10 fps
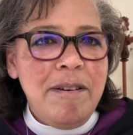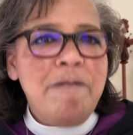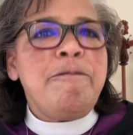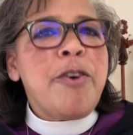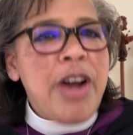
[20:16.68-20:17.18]

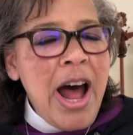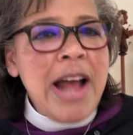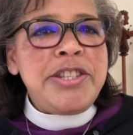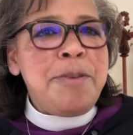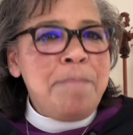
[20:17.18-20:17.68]
for
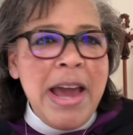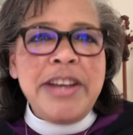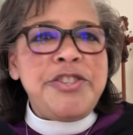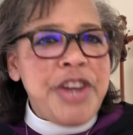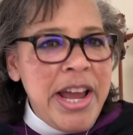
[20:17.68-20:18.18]
God to
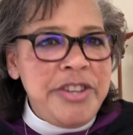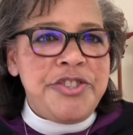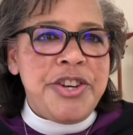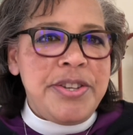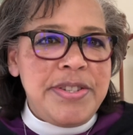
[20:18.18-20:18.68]
make
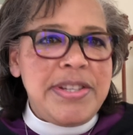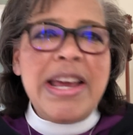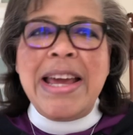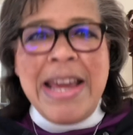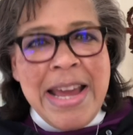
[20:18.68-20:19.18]
changes
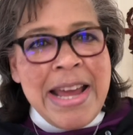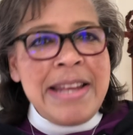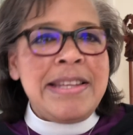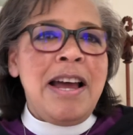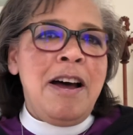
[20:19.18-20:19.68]

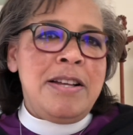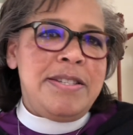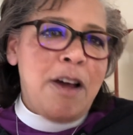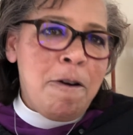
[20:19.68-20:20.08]
in us,